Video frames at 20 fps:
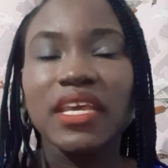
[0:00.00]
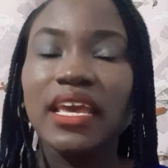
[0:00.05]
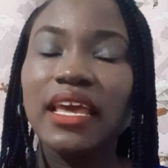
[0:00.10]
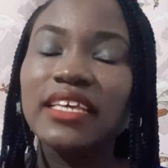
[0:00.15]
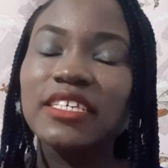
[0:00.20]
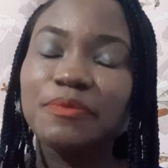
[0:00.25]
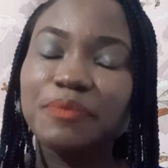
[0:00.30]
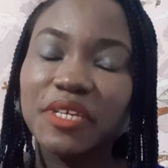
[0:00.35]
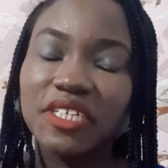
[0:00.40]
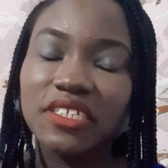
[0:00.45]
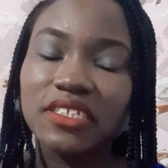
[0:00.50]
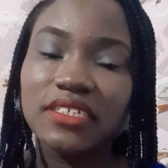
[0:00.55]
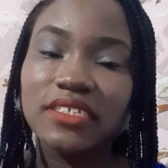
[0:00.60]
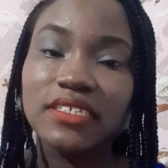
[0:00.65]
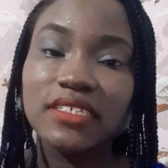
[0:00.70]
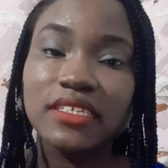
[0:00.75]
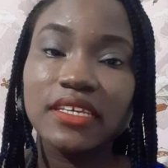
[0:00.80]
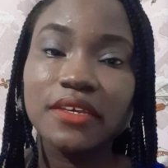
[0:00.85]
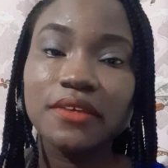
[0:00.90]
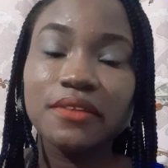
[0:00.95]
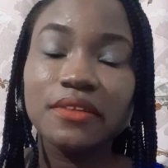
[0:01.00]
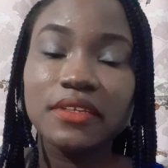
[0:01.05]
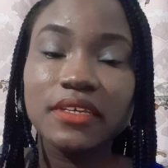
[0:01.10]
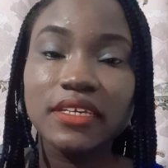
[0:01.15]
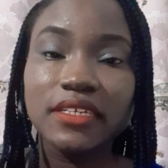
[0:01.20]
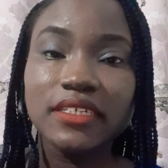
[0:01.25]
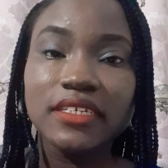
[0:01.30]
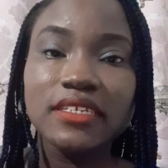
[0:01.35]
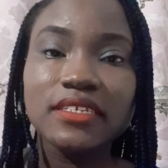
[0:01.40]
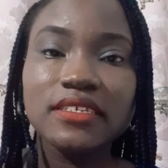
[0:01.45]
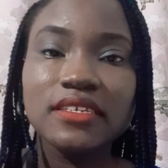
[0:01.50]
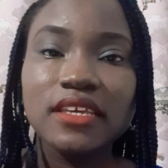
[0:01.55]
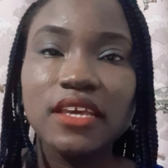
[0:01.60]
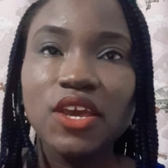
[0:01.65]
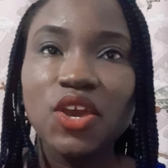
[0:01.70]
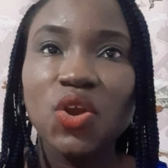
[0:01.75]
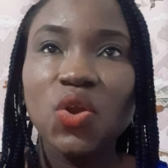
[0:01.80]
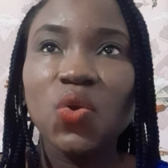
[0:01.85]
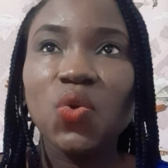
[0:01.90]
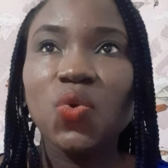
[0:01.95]
especially single ladies
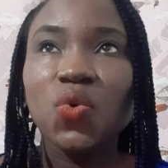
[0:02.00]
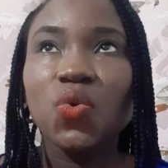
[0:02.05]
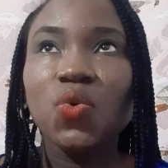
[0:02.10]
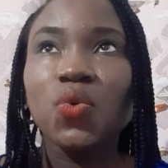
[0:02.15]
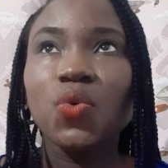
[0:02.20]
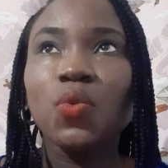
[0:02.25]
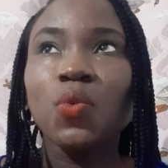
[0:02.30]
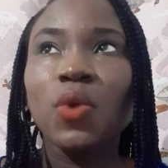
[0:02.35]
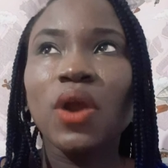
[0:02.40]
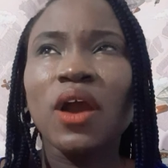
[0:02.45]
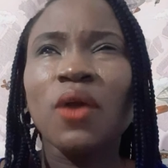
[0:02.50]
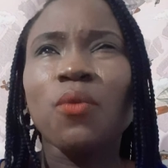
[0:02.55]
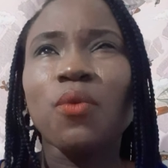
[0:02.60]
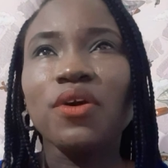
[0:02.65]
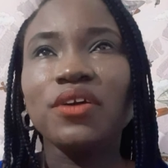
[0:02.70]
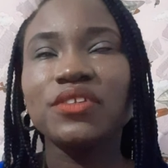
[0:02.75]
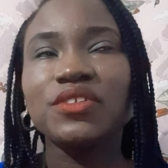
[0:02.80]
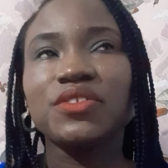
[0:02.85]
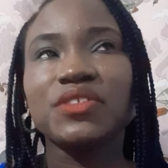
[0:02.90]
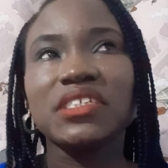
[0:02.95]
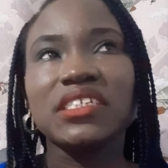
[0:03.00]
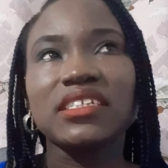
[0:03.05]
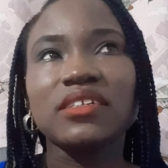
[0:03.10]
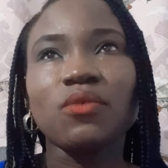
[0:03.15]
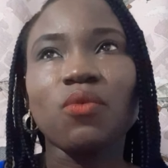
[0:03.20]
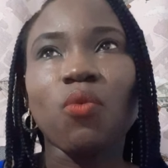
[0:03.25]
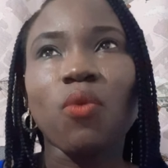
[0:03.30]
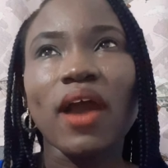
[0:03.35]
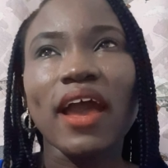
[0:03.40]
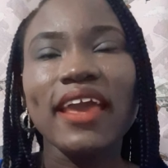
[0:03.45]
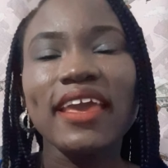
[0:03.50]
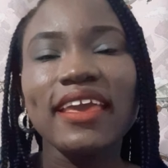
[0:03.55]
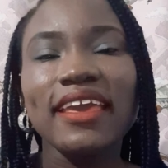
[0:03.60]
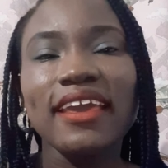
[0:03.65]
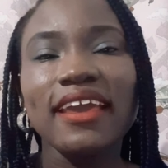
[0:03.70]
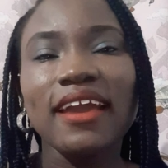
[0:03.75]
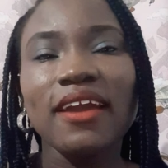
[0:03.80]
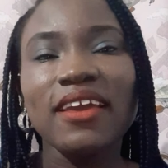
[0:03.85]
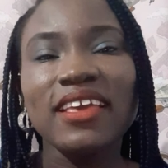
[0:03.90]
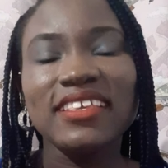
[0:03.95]
who are wondering, why
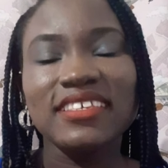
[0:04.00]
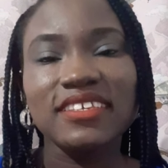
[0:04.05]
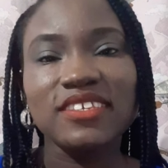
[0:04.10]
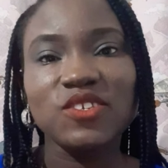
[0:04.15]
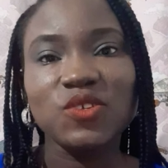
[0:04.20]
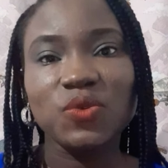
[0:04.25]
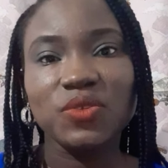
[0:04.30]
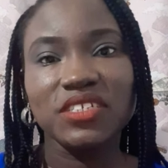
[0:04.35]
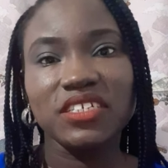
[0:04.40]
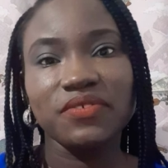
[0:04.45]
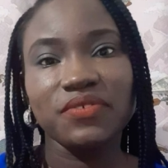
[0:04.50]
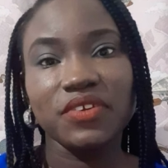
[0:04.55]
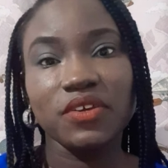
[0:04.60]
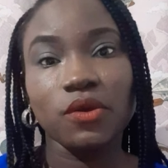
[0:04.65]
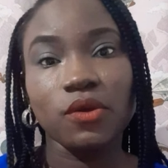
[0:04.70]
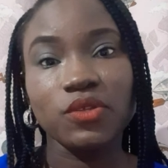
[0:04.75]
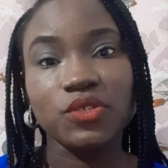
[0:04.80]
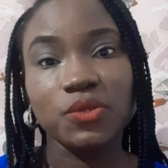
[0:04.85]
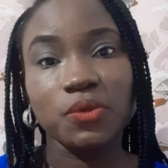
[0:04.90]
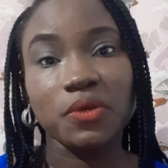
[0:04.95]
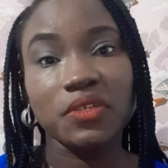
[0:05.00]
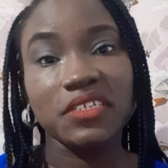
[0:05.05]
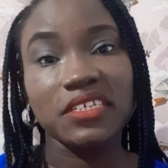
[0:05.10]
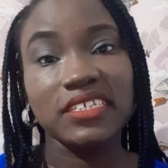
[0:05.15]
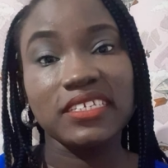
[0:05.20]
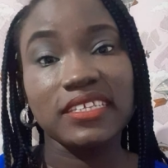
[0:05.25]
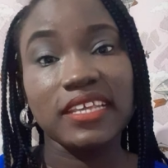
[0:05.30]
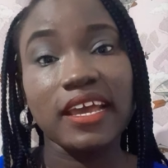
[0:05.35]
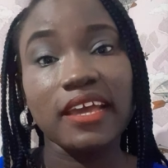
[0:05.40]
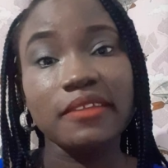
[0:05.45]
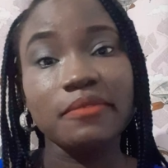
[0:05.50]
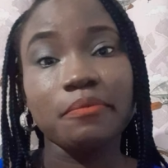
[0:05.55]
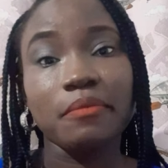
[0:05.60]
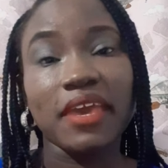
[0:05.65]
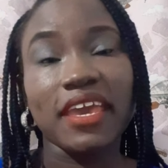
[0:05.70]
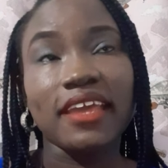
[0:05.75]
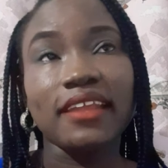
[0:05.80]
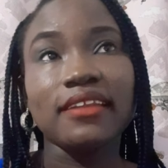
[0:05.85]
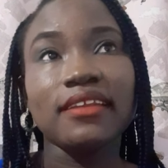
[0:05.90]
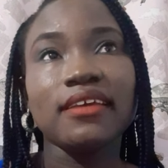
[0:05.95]
is it so difficult to understand
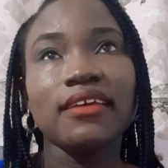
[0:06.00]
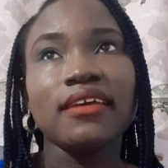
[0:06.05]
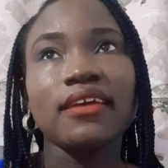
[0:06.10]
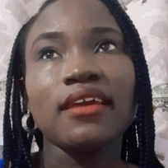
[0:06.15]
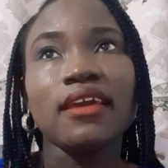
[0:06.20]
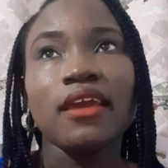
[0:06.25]
men?